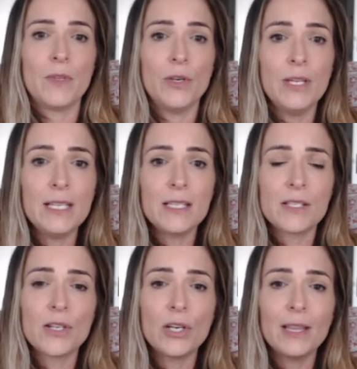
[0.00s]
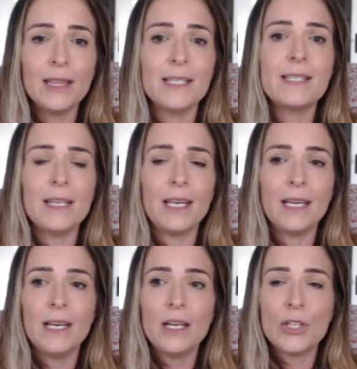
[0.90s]
You need to start
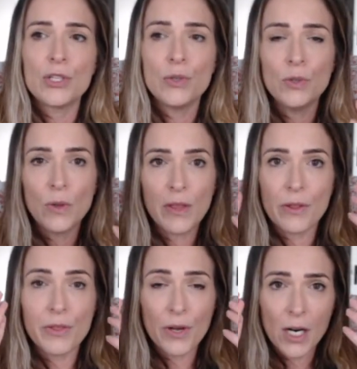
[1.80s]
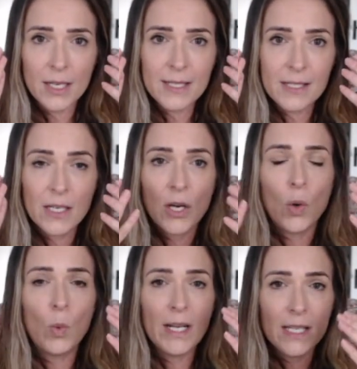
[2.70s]
listening to the thoughts,
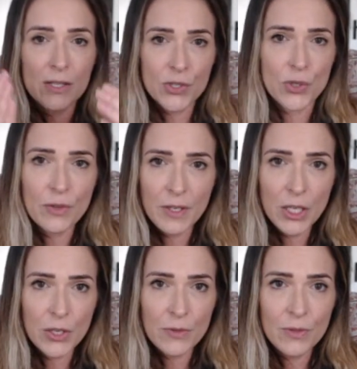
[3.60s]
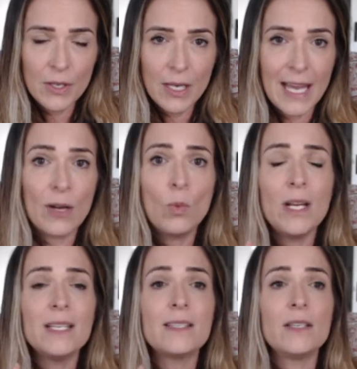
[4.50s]
what is serving you and
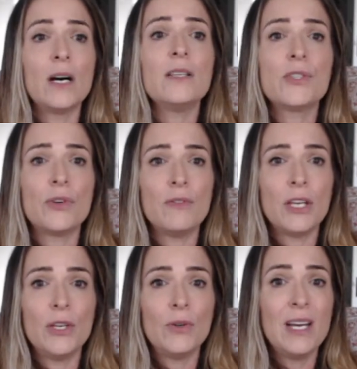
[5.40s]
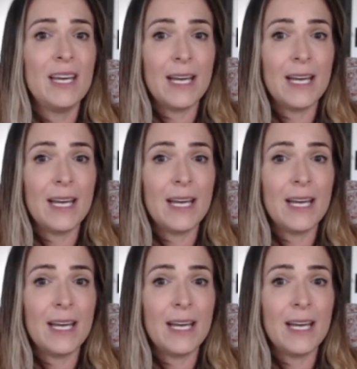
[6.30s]
what is not serving you,